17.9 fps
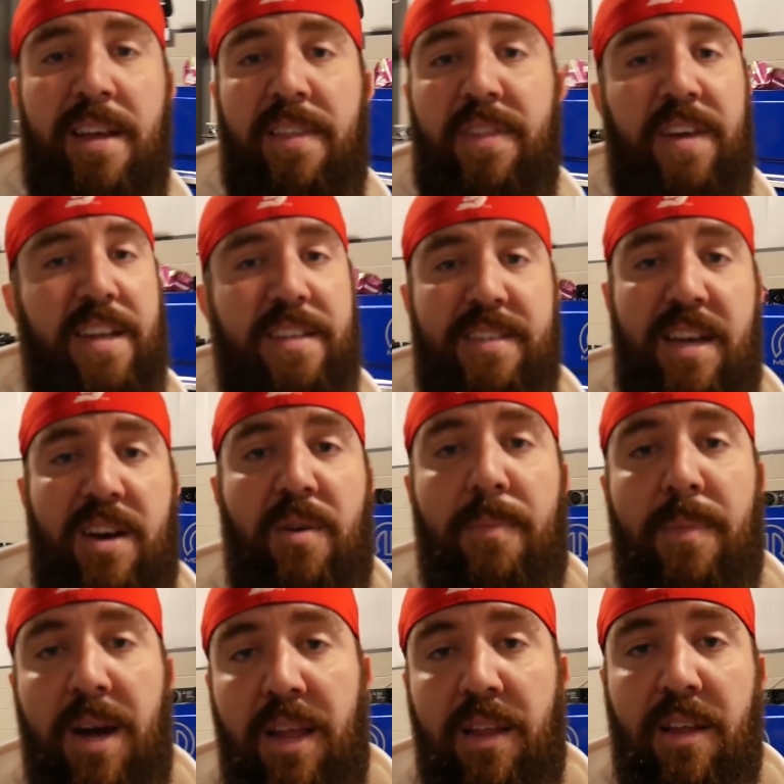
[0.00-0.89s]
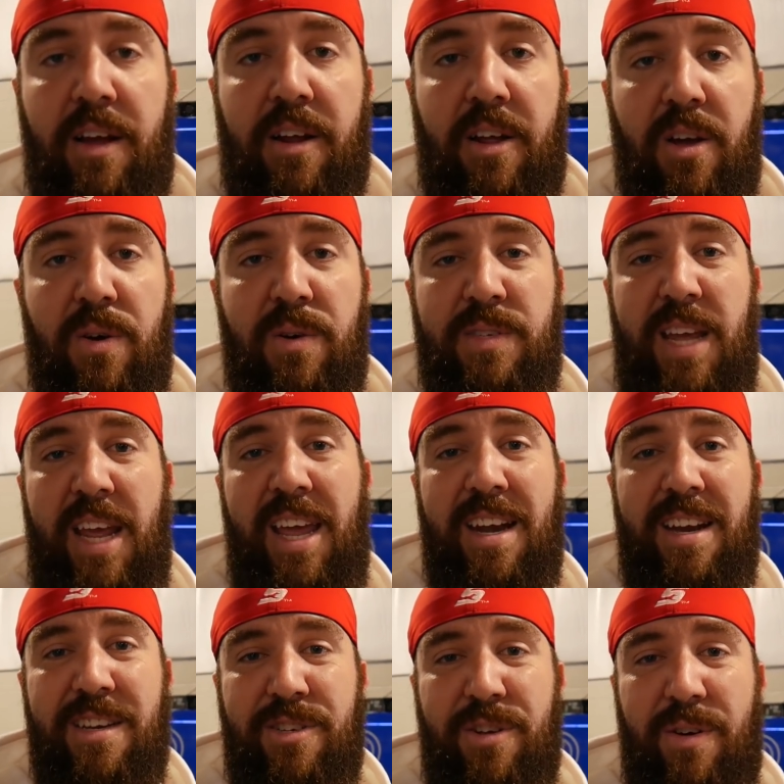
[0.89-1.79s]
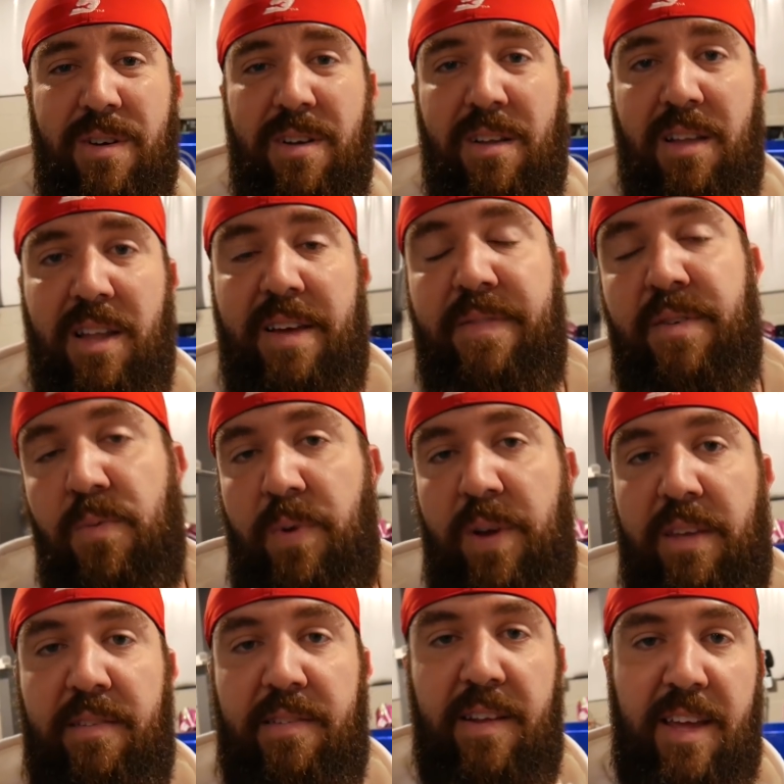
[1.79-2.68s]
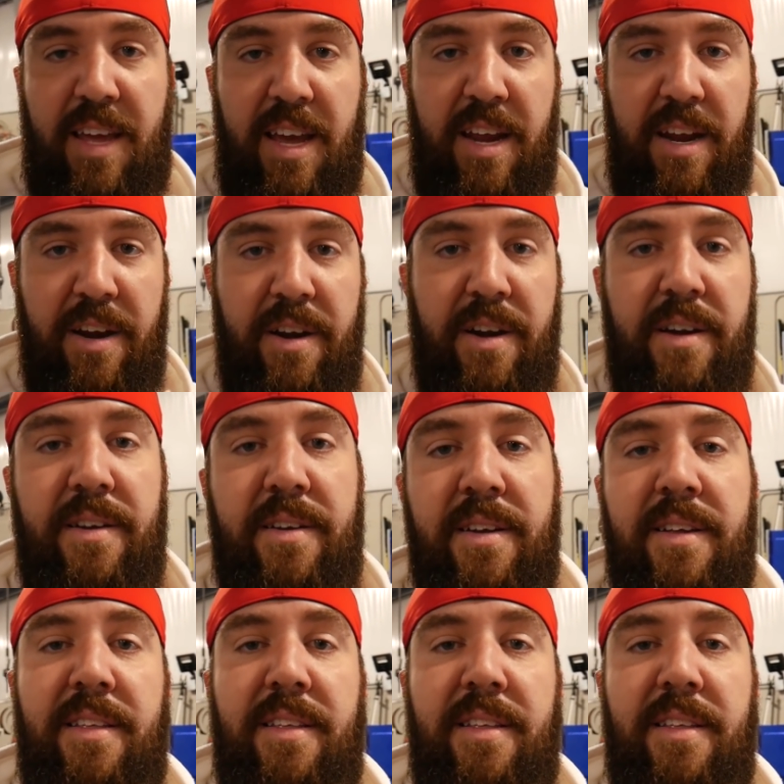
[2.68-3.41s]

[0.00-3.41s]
That's how my luck goes, and it took 11 weeks to get here.